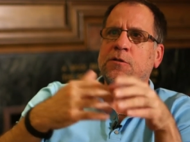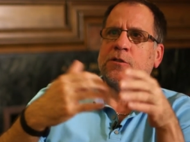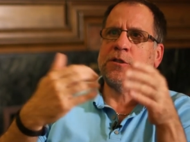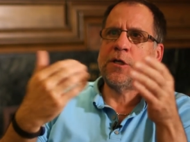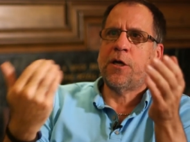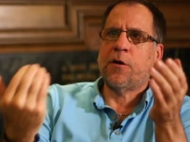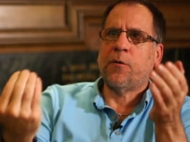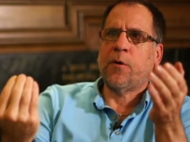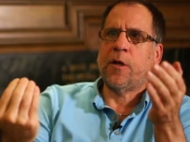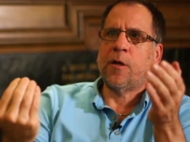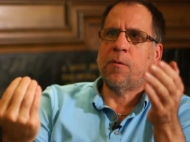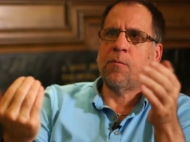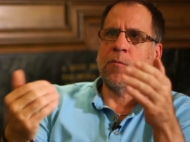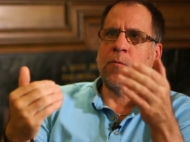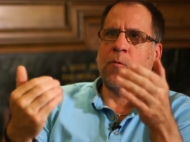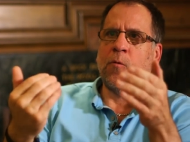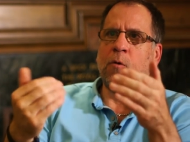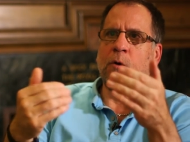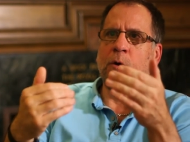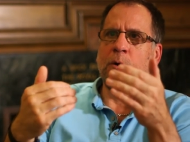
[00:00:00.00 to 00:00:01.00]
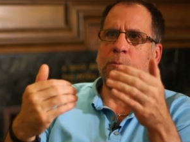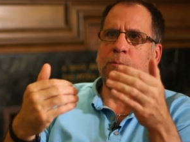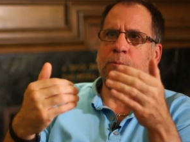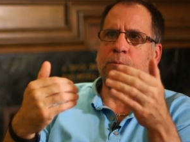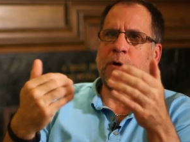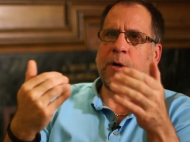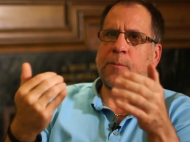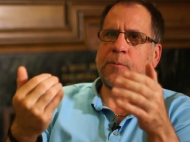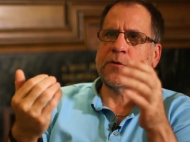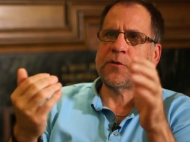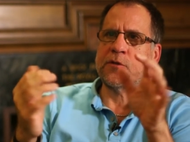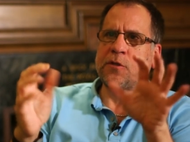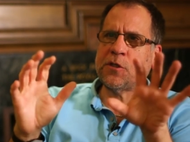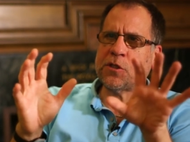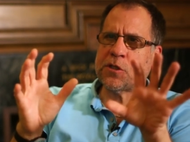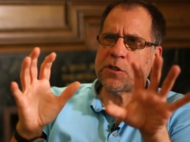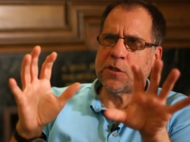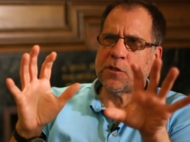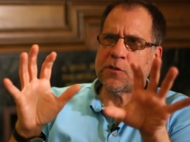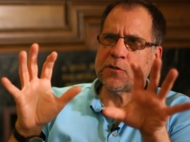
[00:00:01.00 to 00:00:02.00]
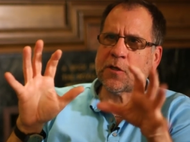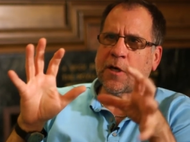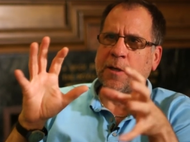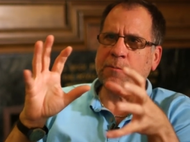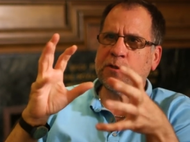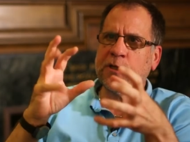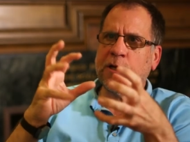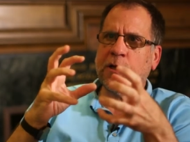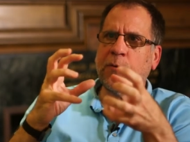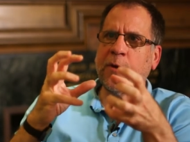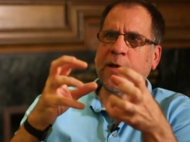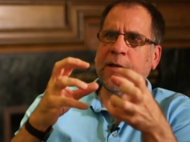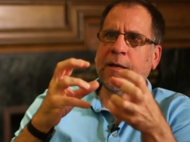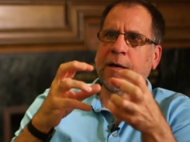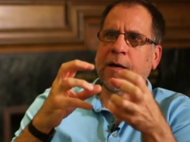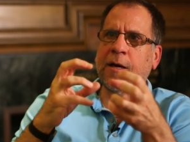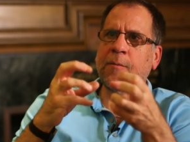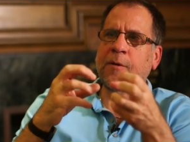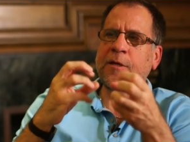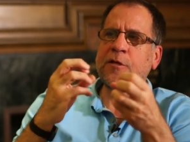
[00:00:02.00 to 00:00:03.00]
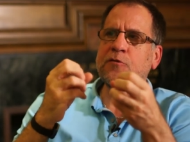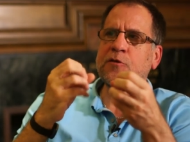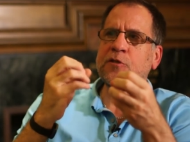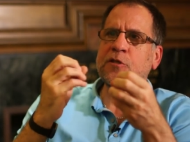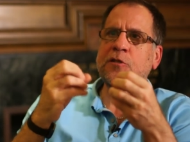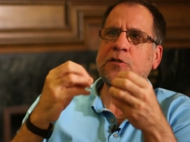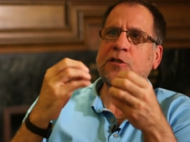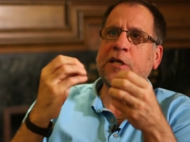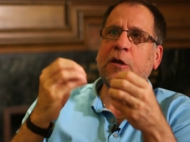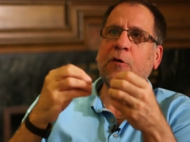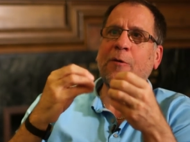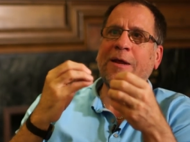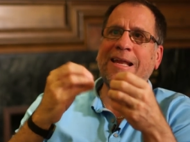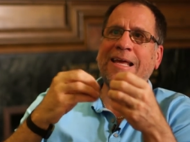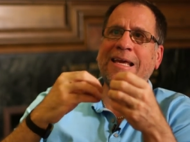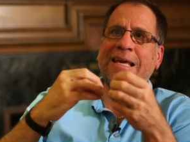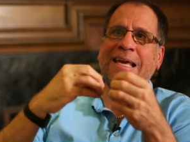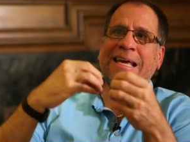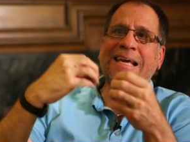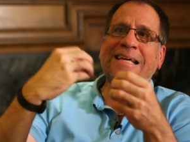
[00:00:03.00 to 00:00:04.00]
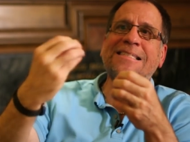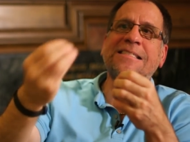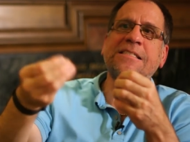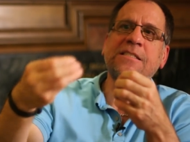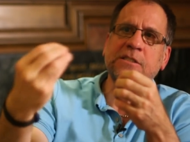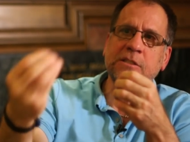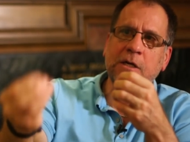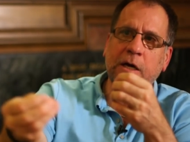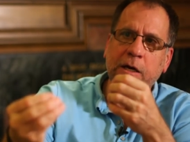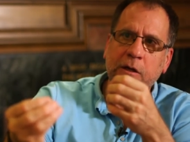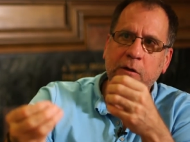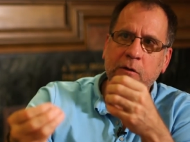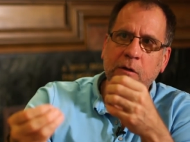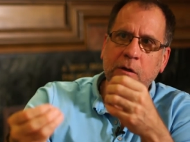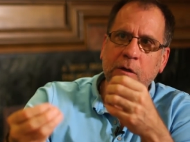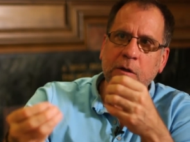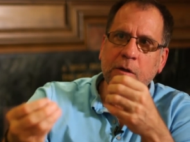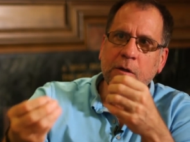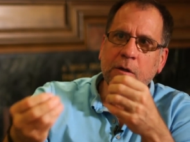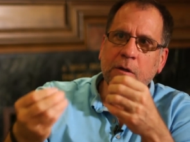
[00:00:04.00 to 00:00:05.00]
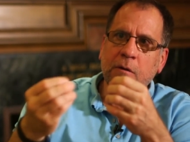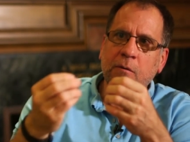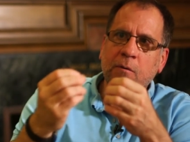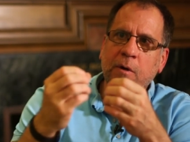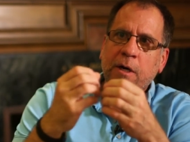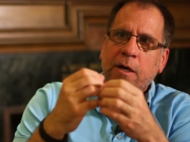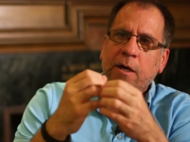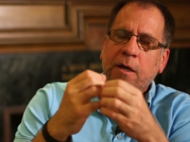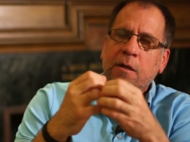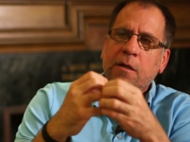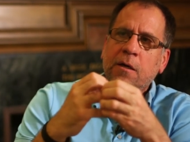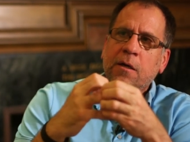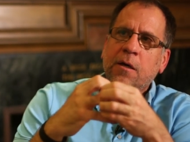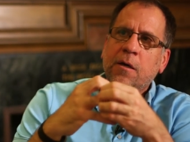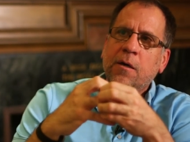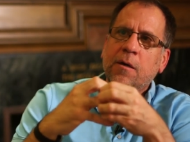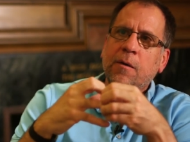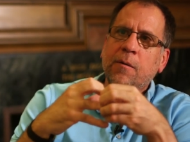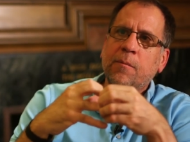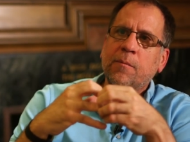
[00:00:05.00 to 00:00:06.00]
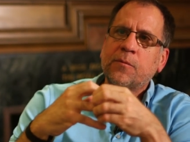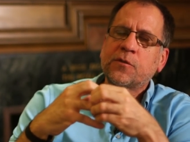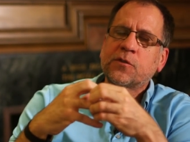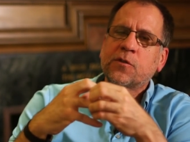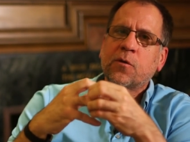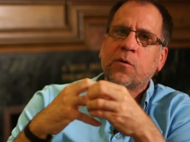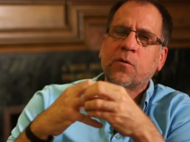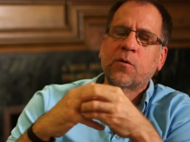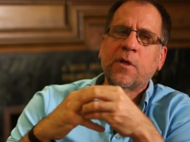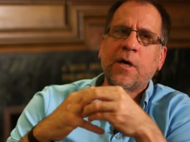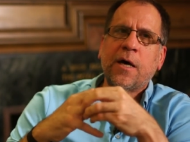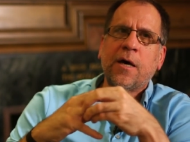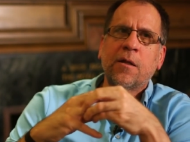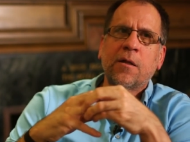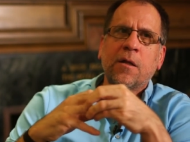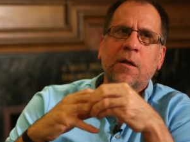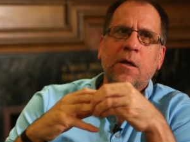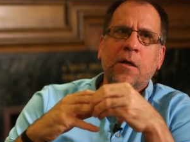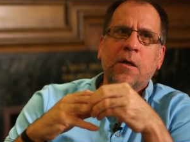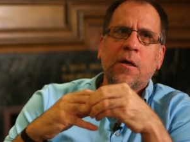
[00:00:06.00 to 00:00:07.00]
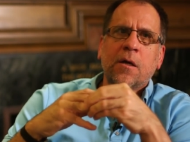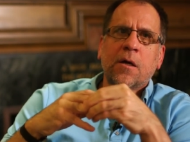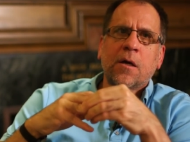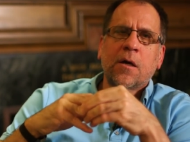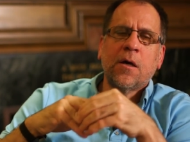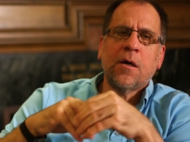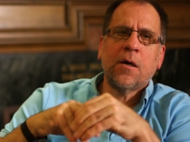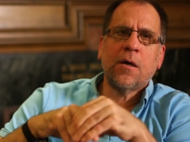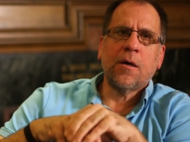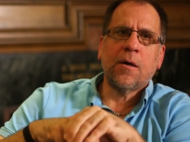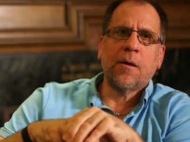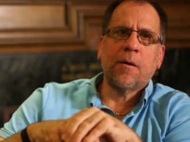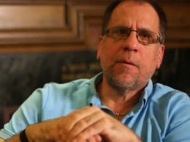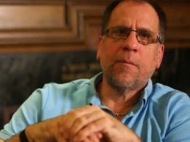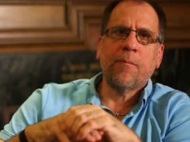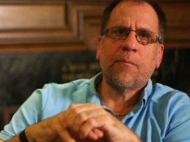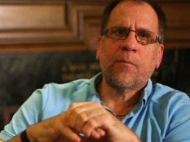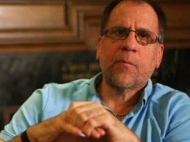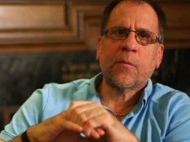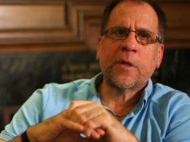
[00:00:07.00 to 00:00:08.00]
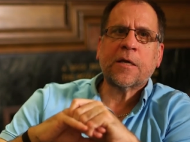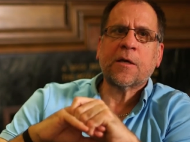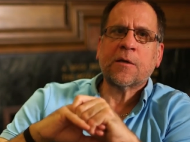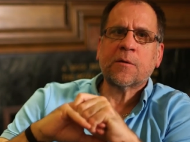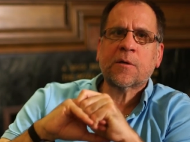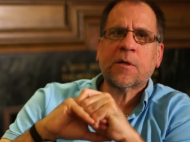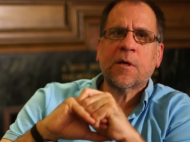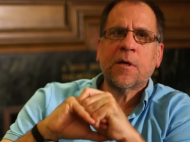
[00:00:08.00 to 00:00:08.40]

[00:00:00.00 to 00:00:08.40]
generating more propositions. I'm generating. I'm interested in generating insight, right? Um, so that, um, like,